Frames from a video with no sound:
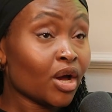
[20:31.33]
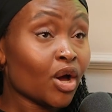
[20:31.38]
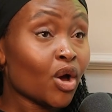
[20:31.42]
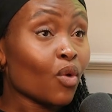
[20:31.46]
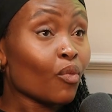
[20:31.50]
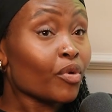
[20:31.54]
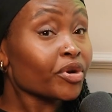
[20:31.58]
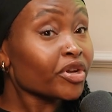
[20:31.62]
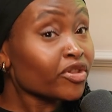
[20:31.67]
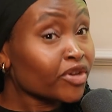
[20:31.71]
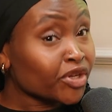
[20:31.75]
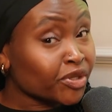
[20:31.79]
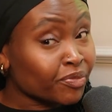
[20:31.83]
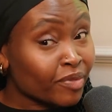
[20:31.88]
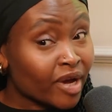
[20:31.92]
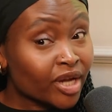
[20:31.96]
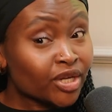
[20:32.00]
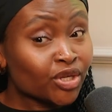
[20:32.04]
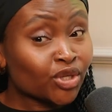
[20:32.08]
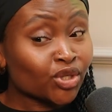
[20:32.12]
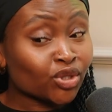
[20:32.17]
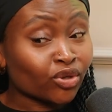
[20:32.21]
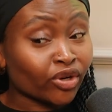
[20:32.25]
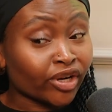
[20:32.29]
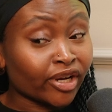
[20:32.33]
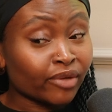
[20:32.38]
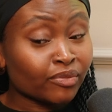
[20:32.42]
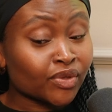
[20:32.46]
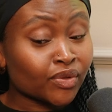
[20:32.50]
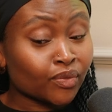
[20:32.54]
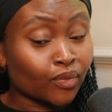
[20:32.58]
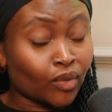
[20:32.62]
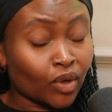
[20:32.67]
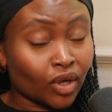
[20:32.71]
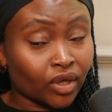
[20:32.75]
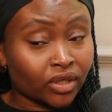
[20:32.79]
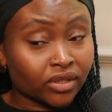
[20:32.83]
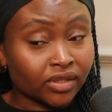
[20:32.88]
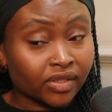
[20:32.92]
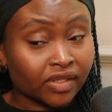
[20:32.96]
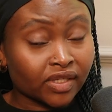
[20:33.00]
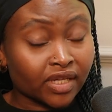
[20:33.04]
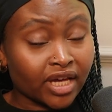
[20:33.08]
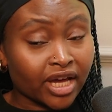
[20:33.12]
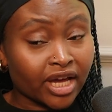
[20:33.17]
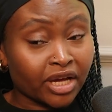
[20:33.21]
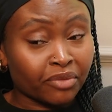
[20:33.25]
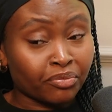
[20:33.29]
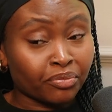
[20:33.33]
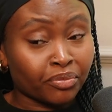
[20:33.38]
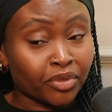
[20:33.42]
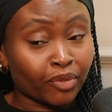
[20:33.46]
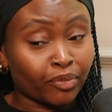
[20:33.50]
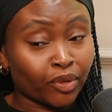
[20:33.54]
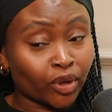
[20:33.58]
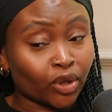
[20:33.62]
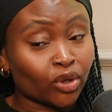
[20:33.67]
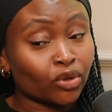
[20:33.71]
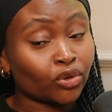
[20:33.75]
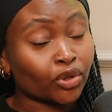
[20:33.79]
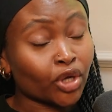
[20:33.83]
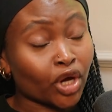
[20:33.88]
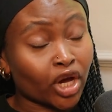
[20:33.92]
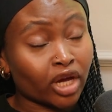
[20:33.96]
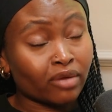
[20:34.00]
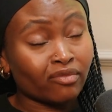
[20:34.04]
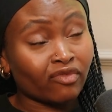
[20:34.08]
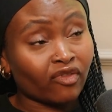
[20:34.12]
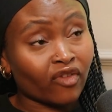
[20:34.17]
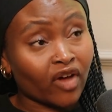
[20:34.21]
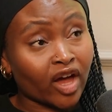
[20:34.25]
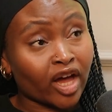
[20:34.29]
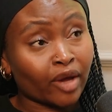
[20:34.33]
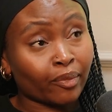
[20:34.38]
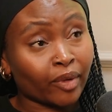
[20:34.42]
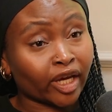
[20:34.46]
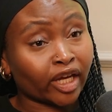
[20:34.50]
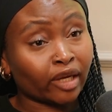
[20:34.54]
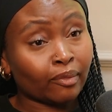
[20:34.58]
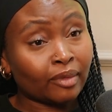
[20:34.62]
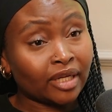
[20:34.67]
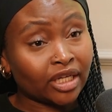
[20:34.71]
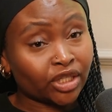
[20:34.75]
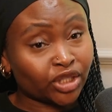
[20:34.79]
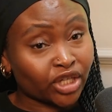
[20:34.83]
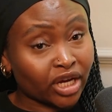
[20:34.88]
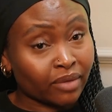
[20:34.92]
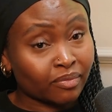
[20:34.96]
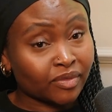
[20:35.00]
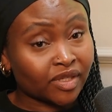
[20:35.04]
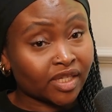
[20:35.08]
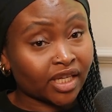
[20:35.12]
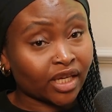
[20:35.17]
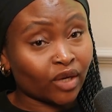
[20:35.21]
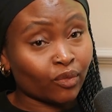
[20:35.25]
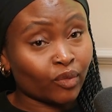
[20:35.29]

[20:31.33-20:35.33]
One of those manuscripts was a book called Home Fire by Camilla Shamsi,